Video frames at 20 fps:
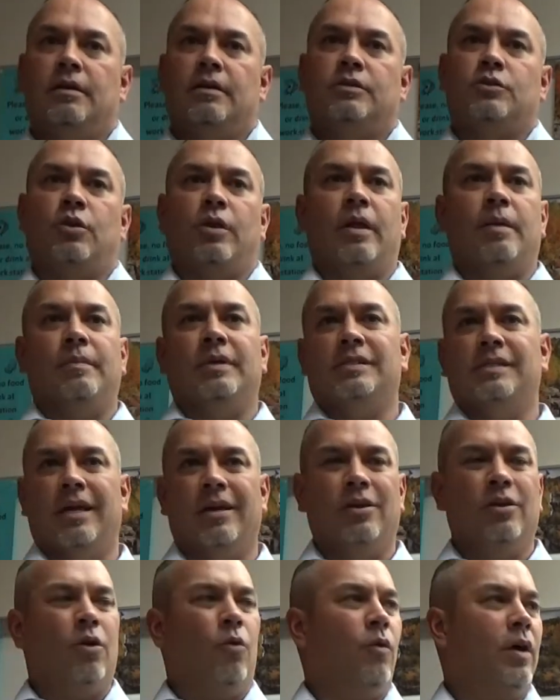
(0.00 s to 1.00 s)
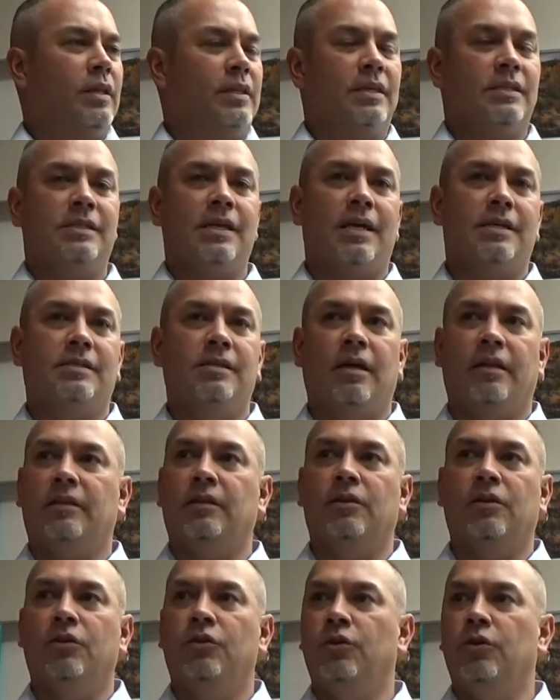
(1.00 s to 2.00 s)
So they may say, you know what, this has
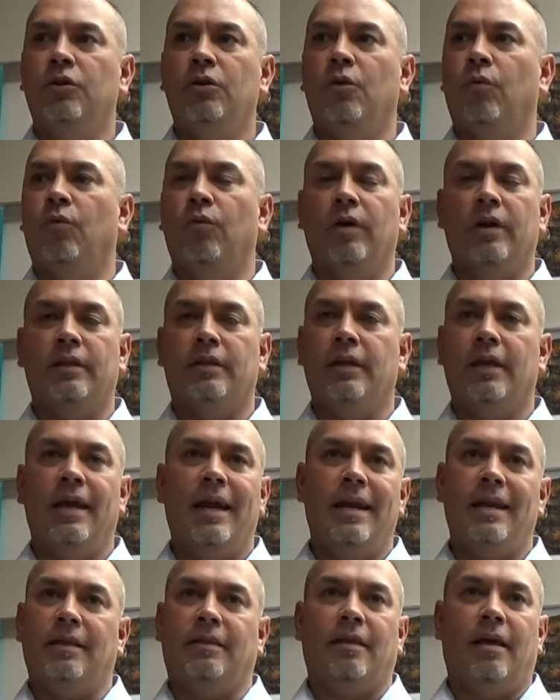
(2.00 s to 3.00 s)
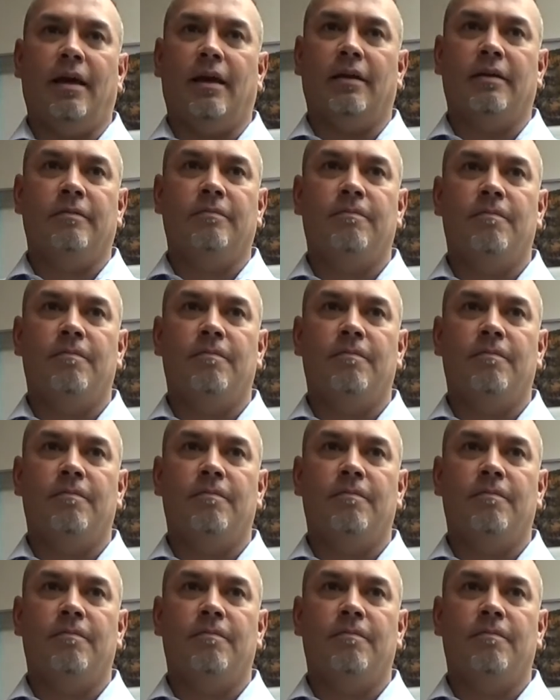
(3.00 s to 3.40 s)
nothing to do with anything.